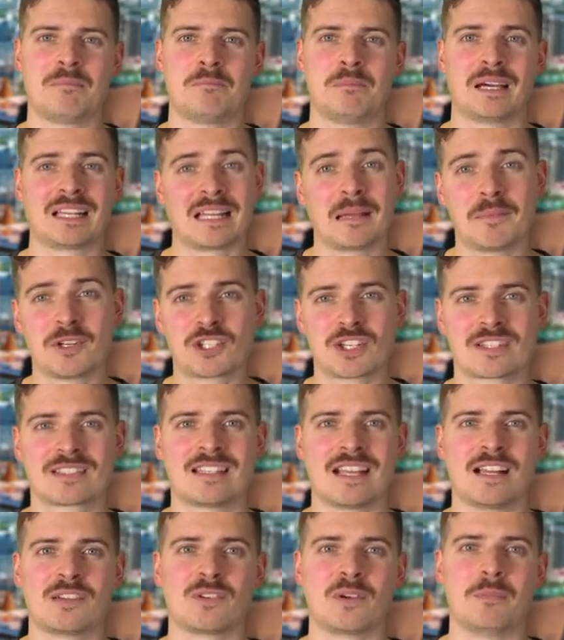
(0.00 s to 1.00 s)
but let me just
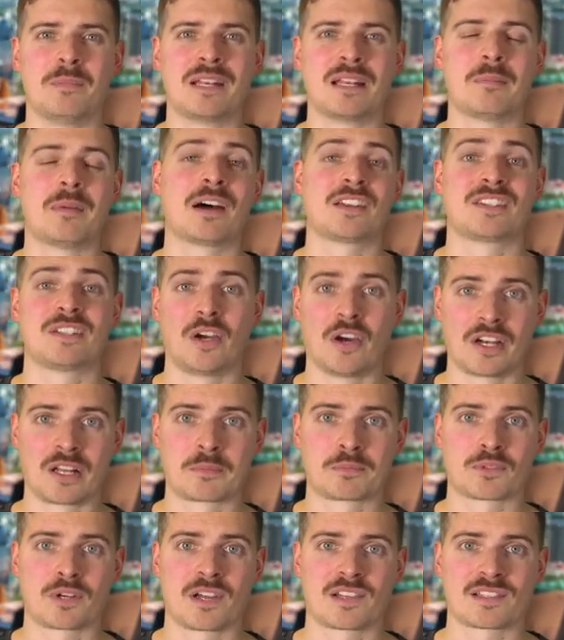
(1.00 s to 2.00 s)
tell you a bit about the
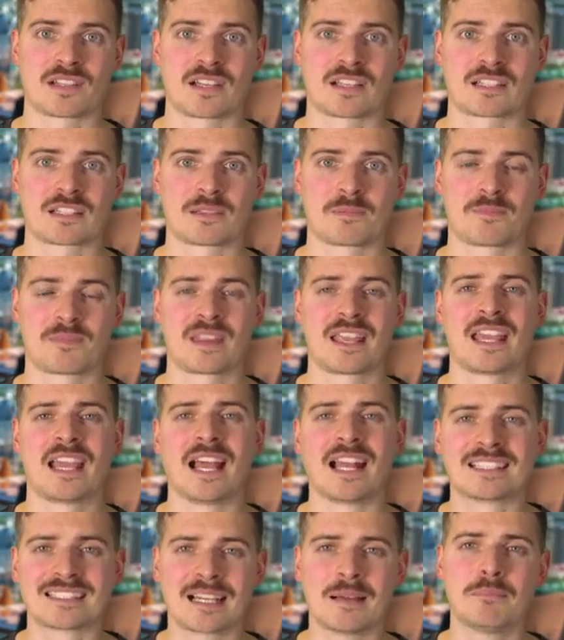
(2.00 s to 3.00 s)
audit process.
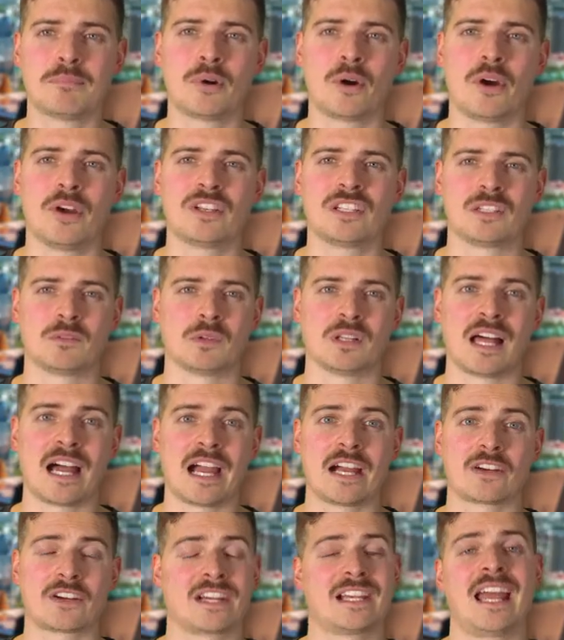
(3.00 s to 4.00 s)
At some point, you will
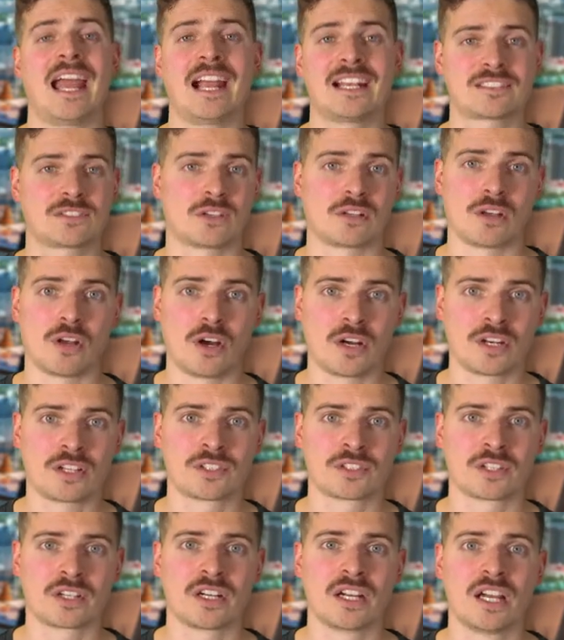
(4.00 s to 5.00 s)
hire an external
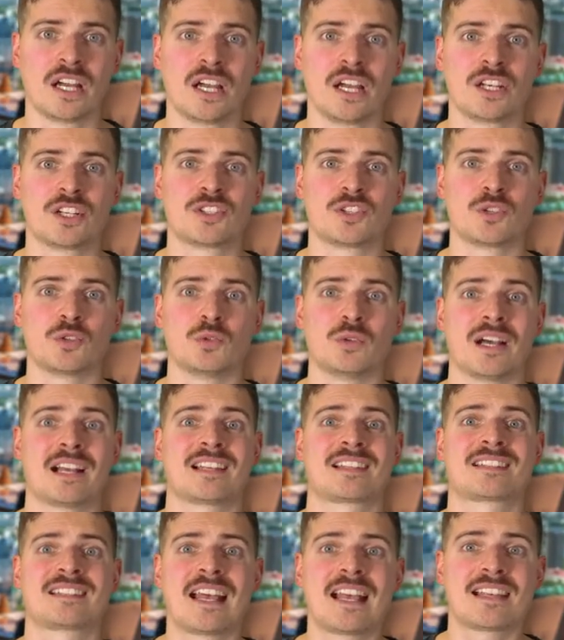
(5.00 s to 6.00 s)
auditor to
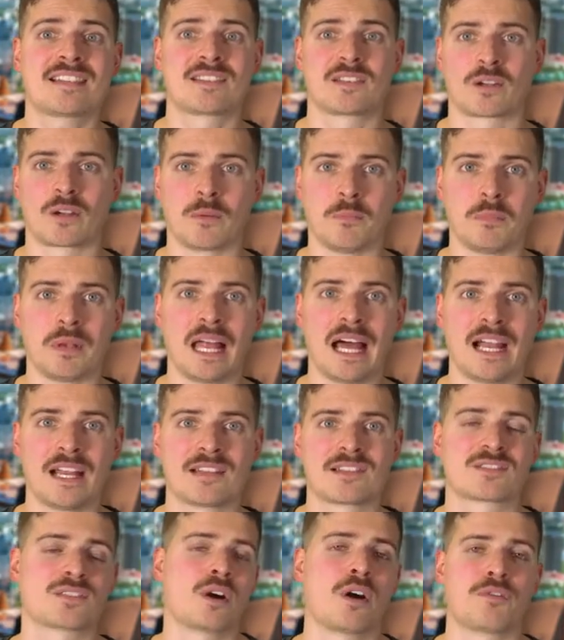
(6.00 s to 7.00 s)
assess the
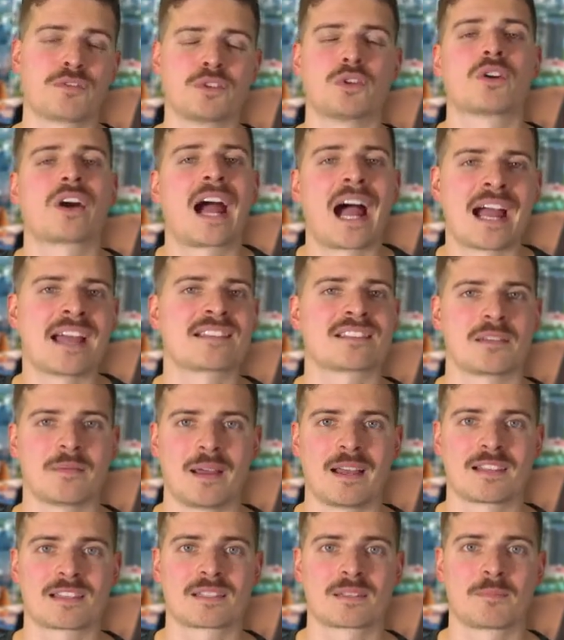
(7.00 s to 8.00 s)
compliance of your
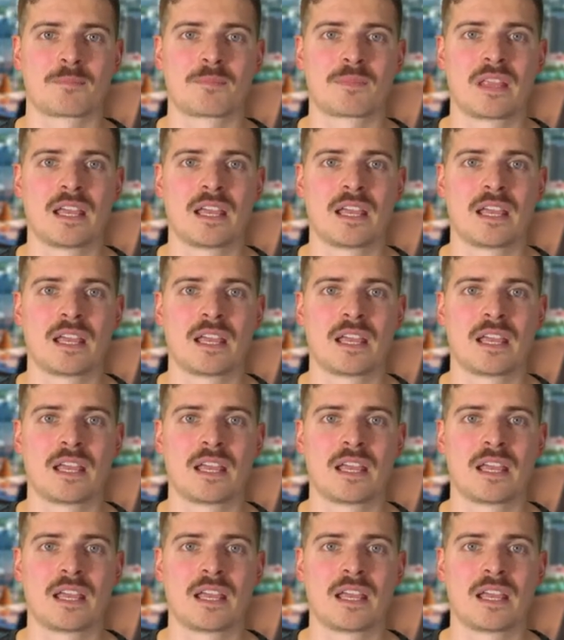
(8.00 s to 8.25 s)
ISMS.